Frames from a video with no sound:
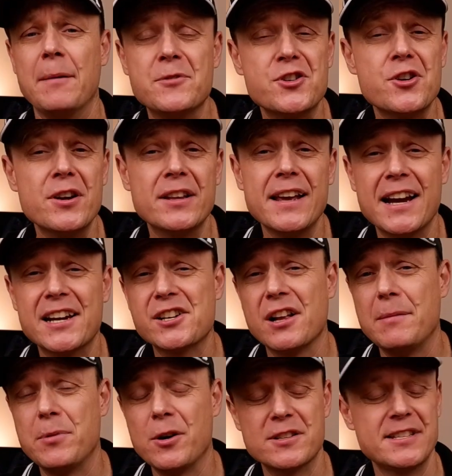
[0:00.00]
During the
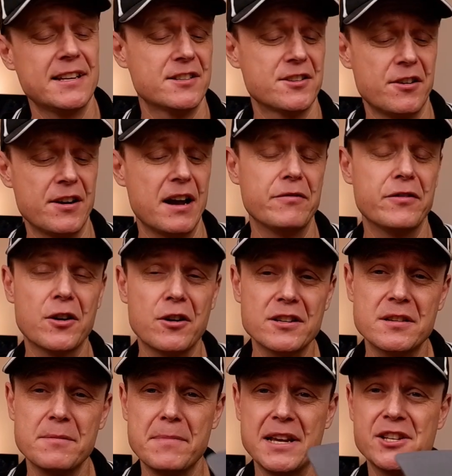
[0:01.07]
actual unboxing, sorry, I
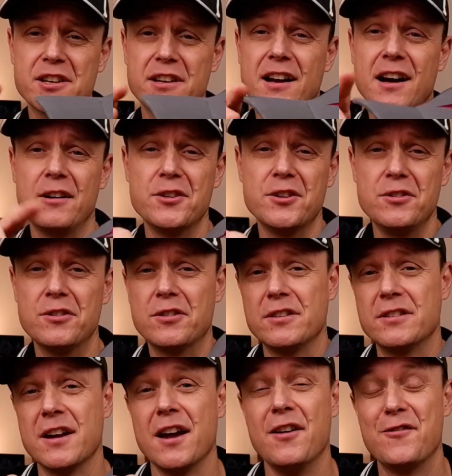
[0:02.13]
forgot to mention how you
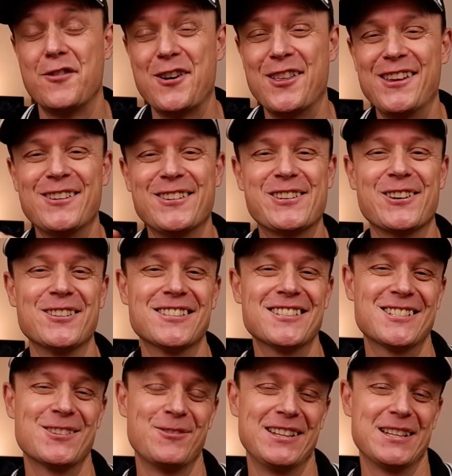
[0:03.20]
could further your
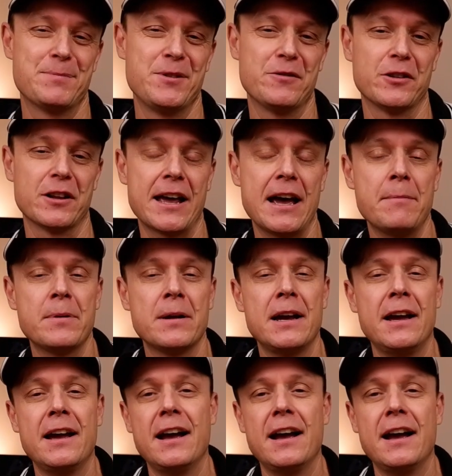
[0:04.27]
chances to win this beautiful cap.